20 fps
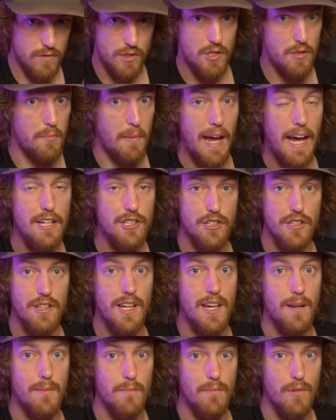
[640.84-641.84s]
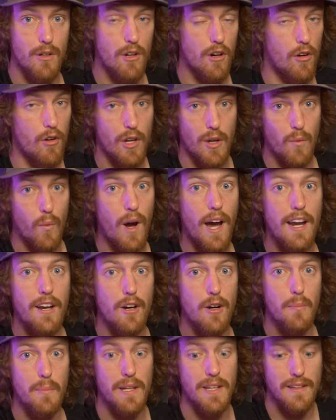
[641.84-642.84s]
smashed them going wide
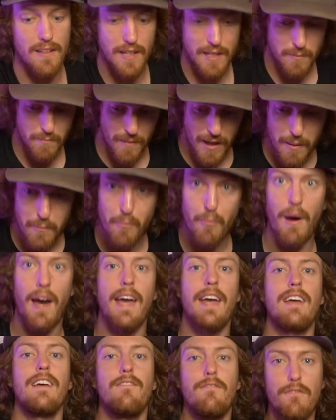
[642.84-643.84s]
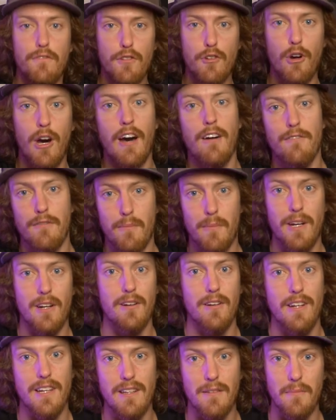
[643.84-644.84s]
open. Like my bike flew out from
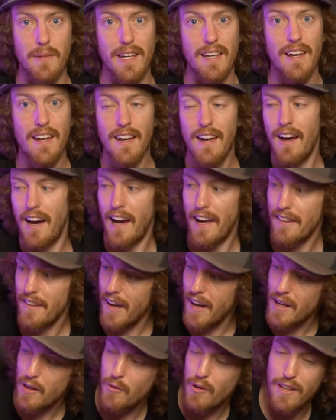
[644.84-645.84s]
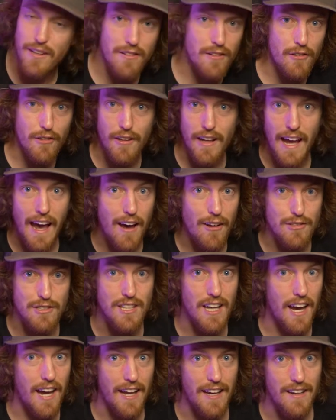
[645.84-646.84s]
underneath me. I thought he went to the
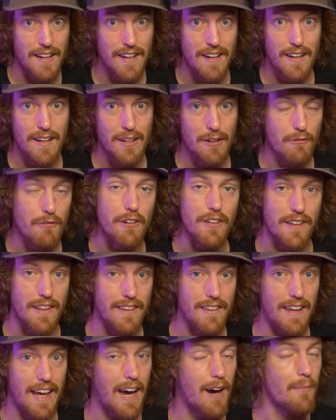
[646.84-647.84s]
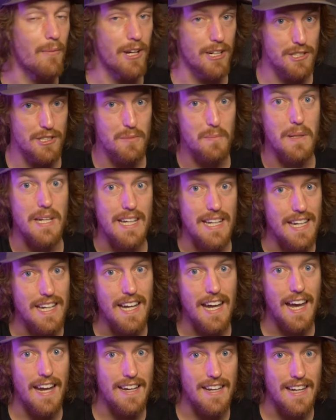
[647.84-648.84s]
outside with how much speed
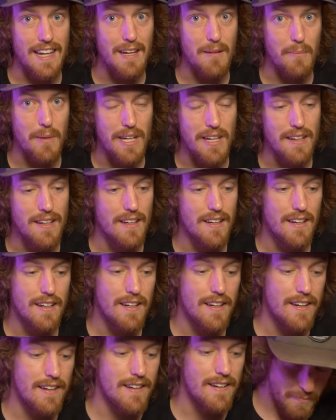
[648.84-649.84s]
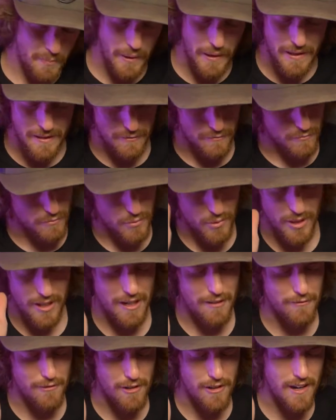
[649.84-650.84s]
he had to hit me. But
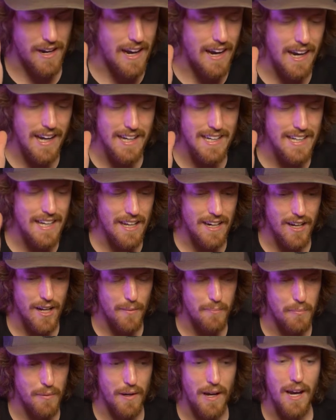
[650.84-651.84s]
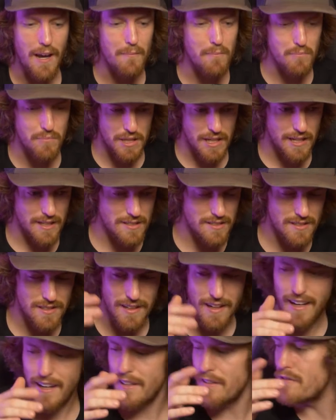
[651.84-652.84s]
whatever. I get up, I'm pissed.
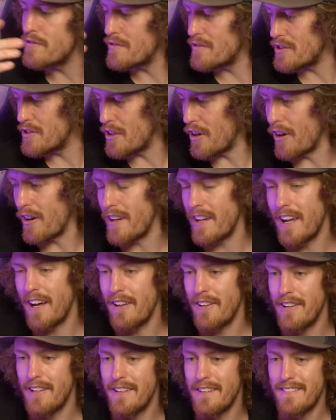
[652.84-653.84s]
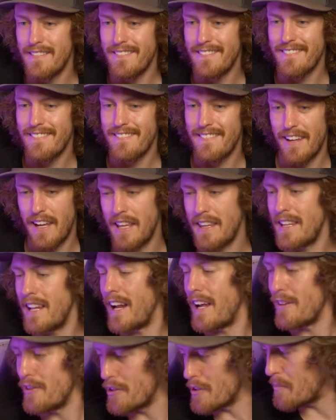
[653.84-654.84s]
I start yelling, and
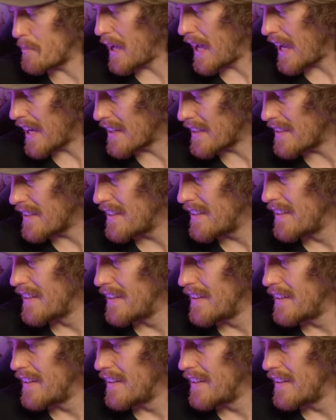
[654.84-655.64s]
then I look back,